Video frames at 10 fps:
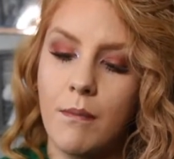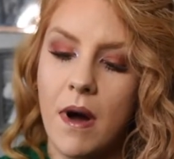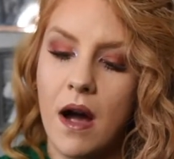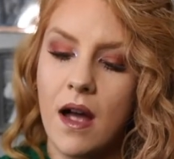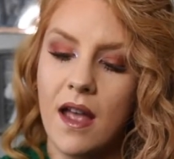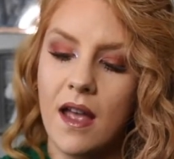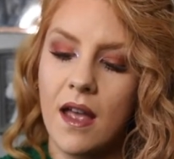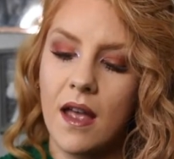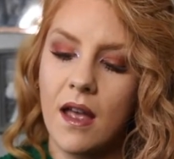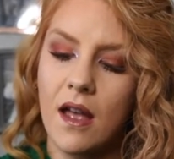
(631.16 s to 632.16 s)
but
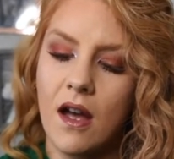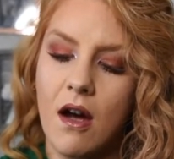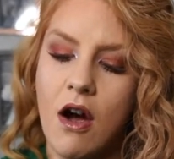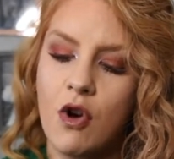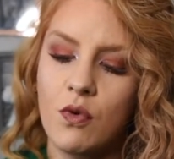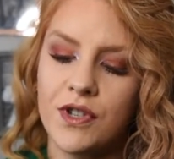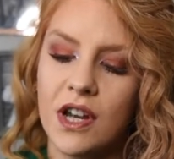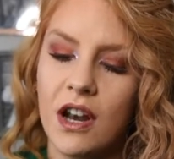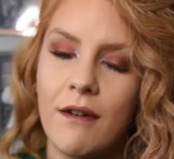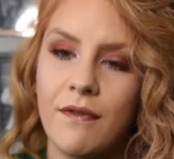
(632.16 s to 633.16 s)
I
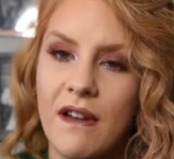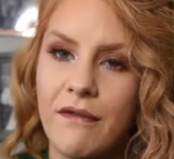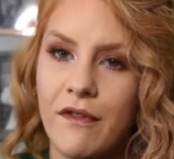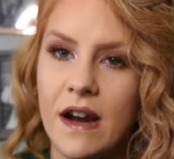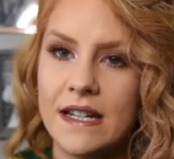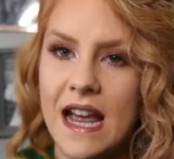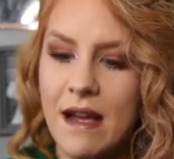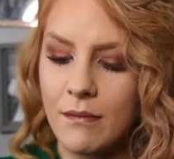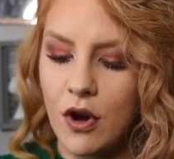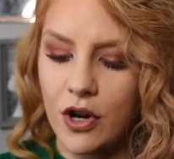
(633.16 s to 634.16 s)
also love that frayed
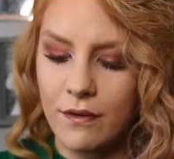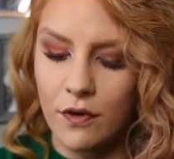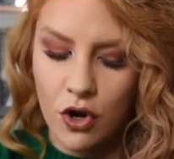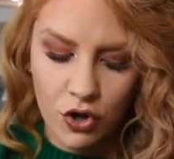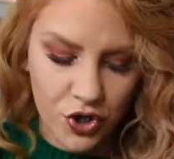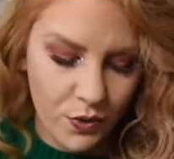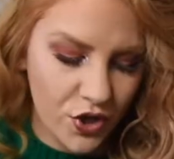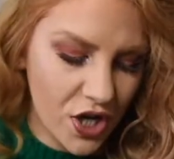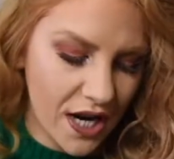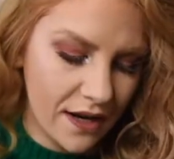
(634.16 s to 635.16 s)
hem kind of look to a
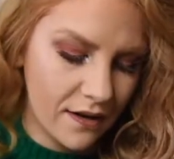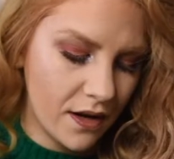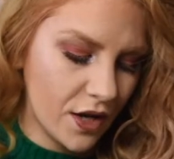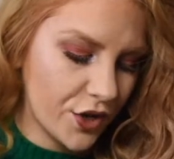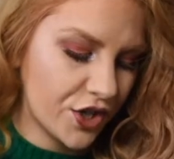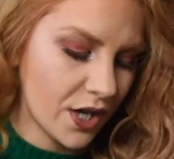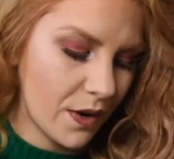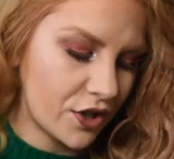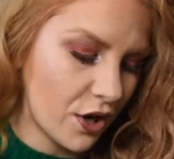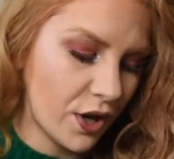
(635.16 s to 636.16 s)
jean, so
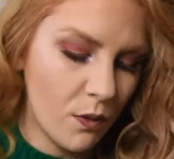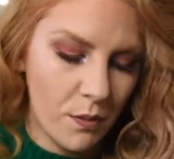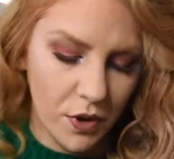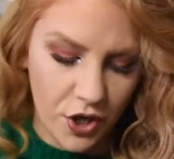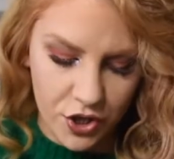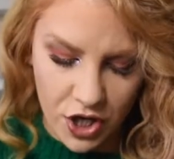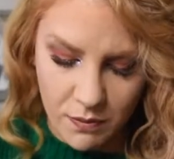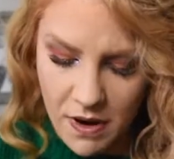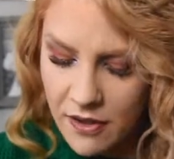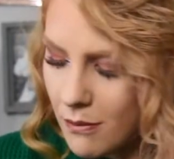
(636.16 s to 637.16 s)
I don't know what I'm going to do.
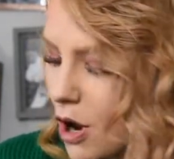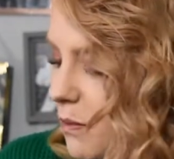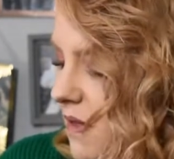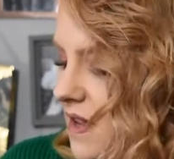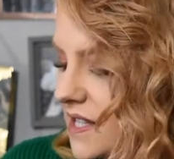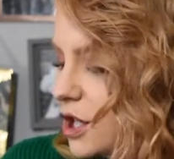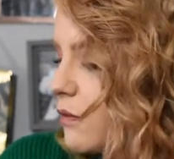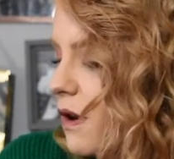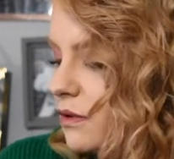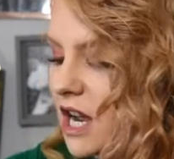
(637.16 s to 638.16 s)
But at the moment they're still
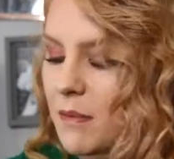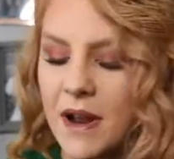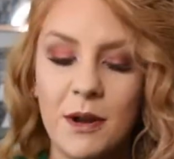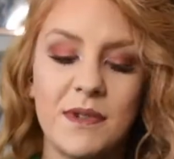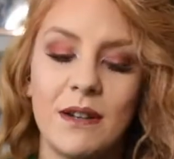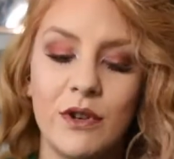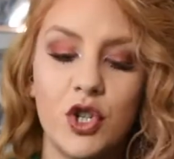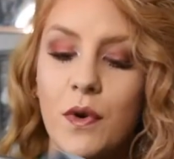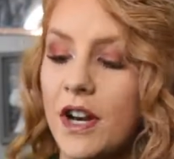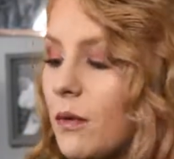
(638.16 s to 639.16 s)
rolled up and I'm still
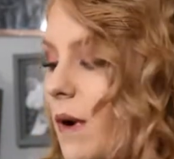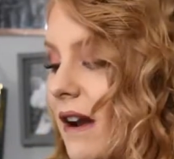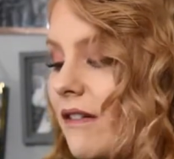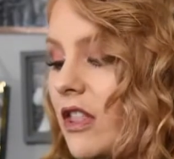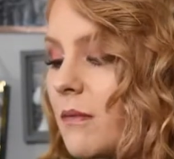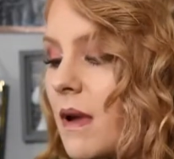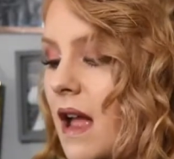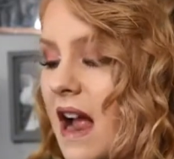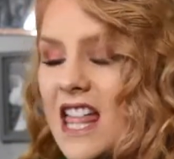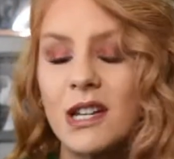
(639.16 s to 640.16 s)
enjoying wearing them,
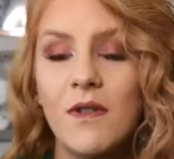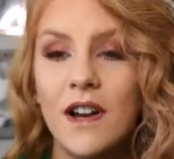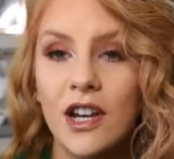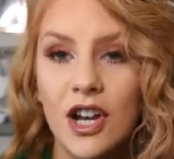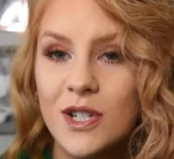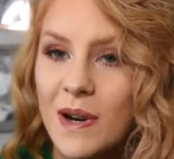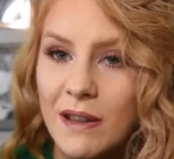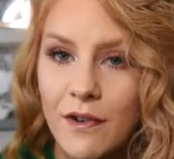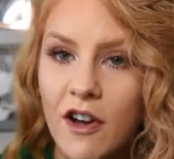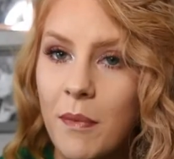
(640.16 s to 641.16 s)
and they're only like
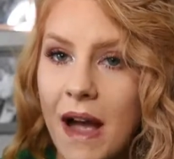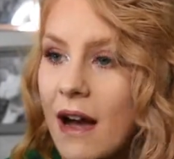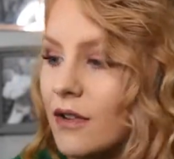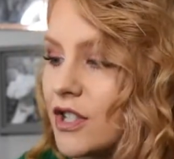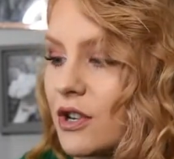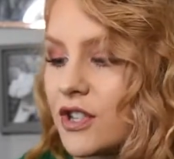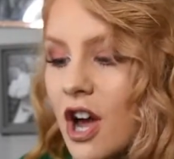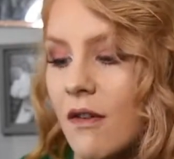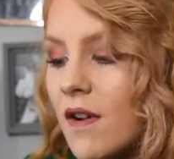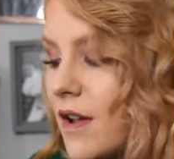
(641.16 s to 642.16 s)
£25, so
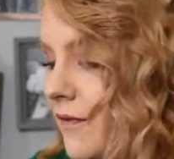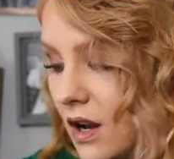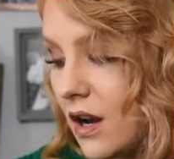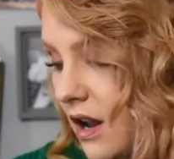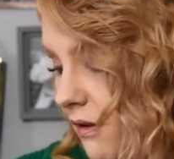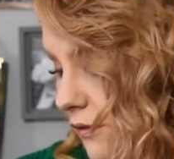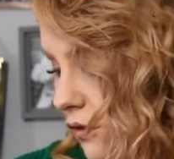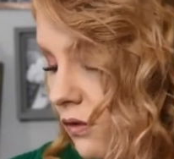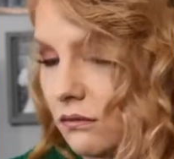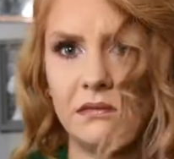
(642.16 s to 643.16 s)
Zara, love
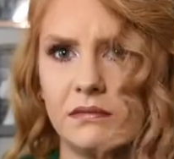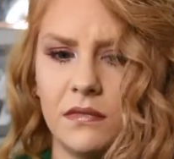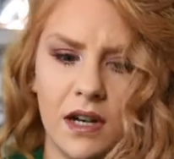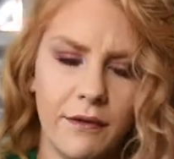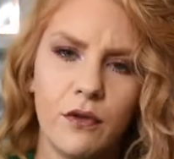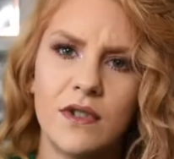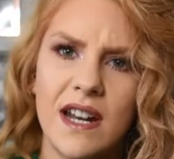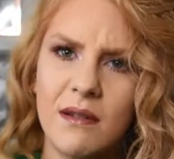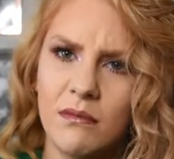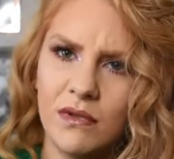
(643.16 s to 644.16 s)
your
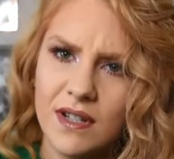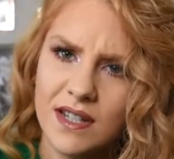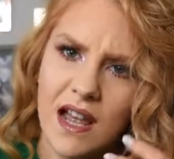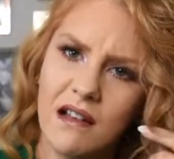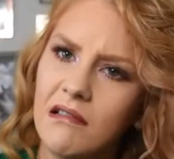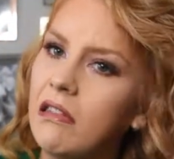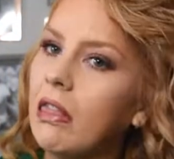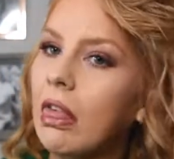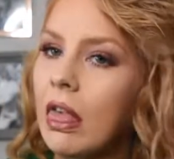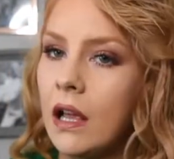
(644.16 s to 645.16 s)
denim. What is that?
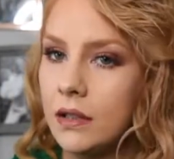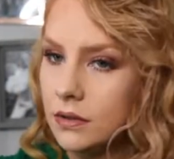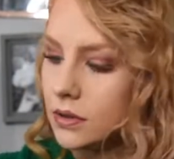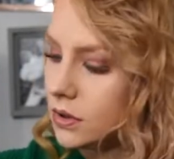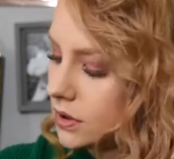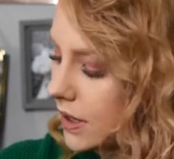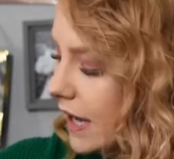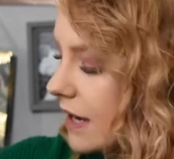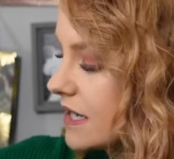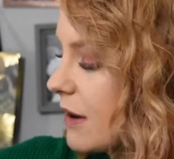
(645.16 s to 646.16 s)

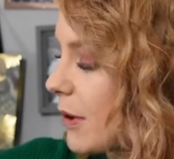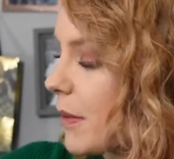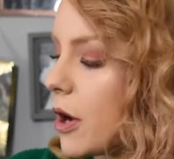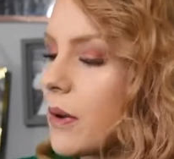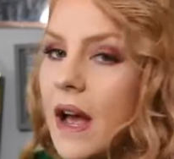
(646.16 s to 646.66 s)
Getting tapped by my own